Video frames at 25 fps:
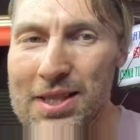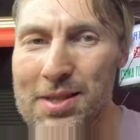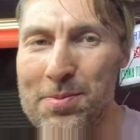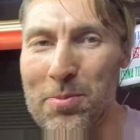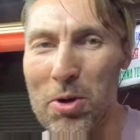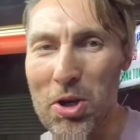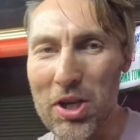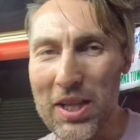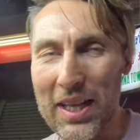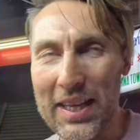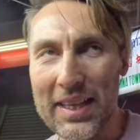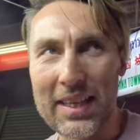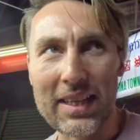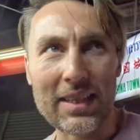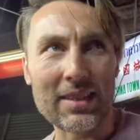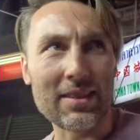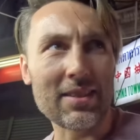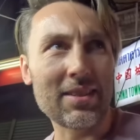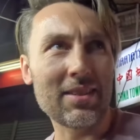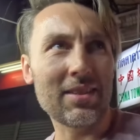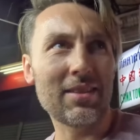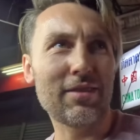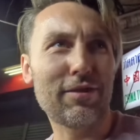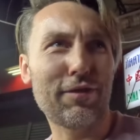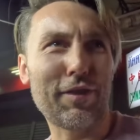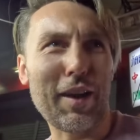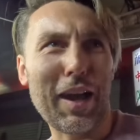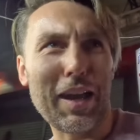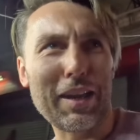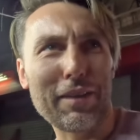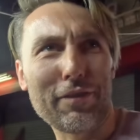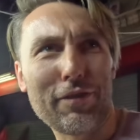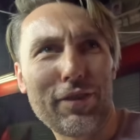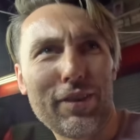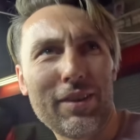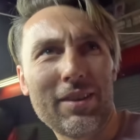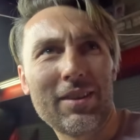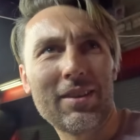It's more like it.
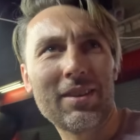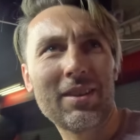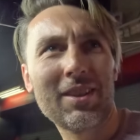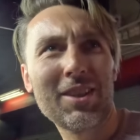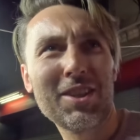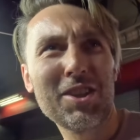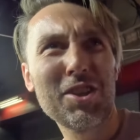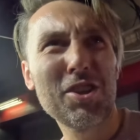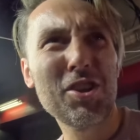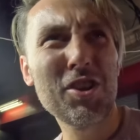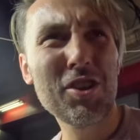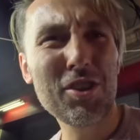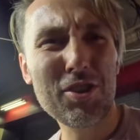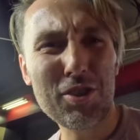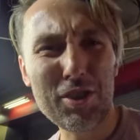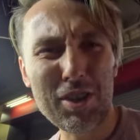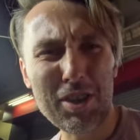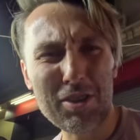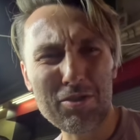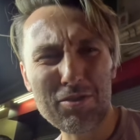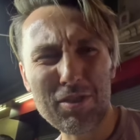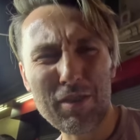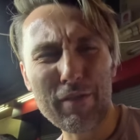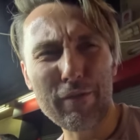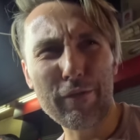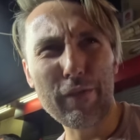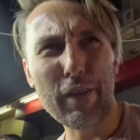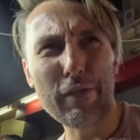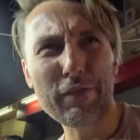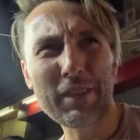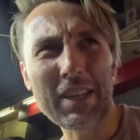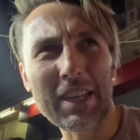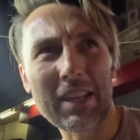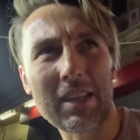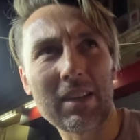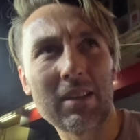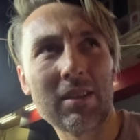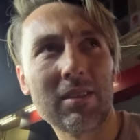Five. 350.